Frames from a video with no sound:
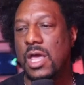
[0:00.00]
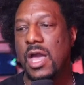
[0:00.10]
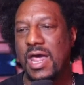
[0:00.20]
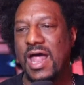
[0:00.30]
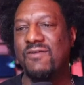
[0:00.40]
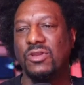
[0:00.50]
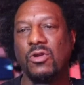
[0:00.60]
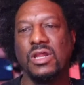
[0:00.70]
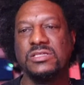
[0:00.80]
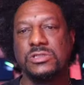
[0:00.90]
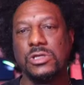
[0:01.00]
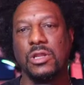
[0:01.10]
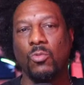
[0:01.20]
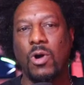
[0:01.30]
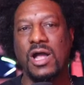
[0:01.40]
and I've literally stood
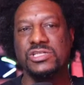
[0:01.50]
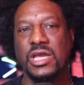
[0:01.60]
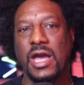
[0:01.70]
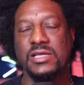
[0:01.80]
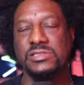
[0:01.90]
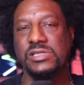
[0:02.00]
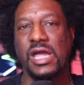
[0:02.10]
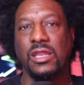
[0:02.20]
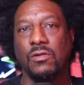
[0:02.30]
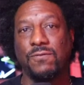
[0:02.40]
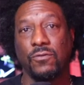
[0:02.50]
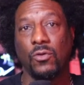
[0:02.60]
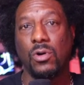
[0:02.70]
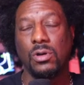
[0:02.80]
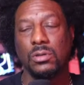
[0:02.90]
and watched guys stand on the
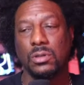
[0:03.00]
floor,